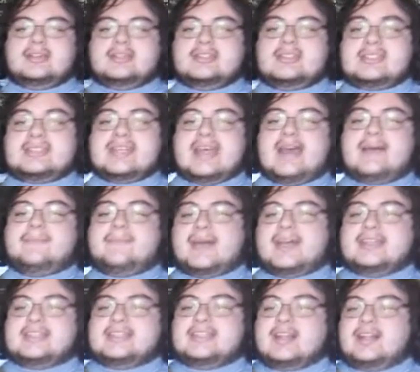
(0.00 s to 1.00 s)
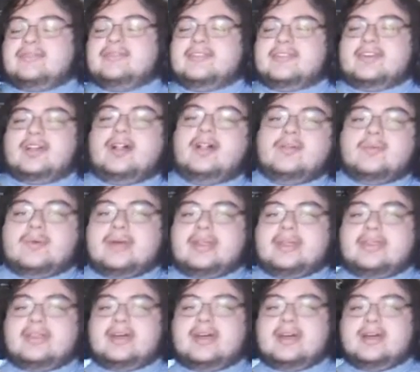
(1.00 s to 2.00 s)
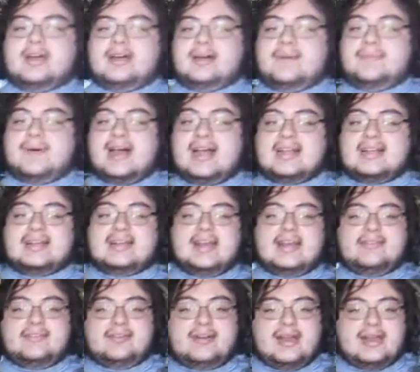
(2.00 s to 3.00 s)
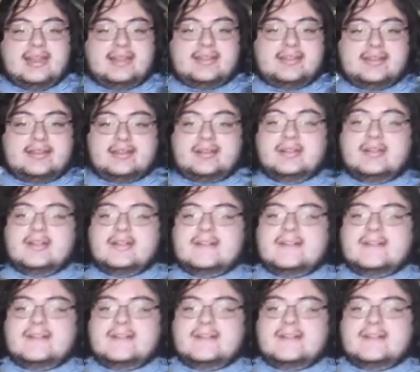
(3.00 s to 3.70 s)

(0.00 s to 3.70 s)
stab myself at all with a pocket knife or anything.